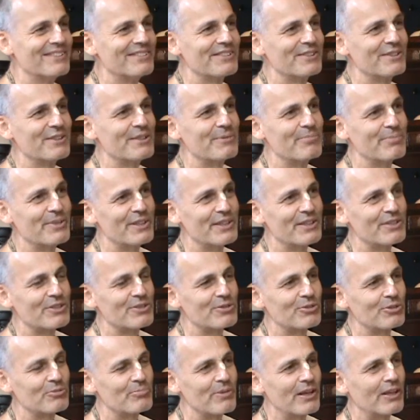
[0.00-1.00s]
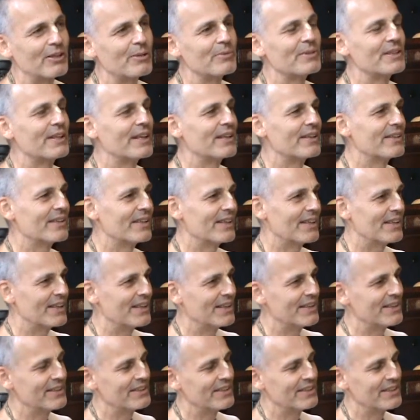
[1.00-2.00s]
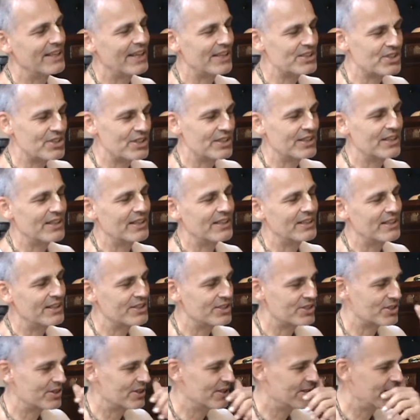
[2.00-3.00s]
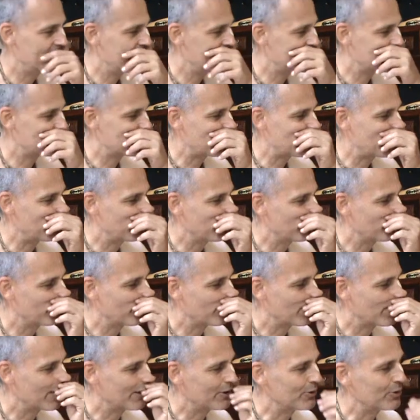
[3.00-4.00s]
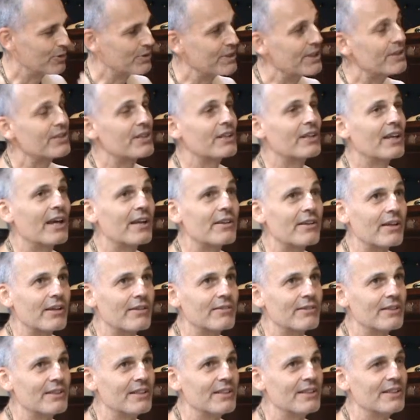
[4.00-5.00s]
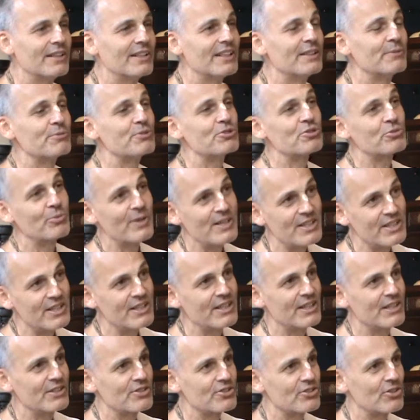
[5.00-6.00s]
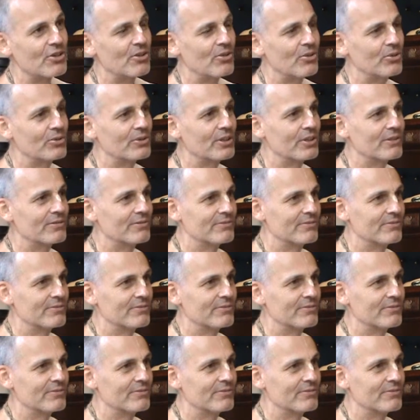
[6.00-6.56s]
So he appeared as Lord Balaram, and then in the next incarnation as Lord Nityananda, he was 20 years older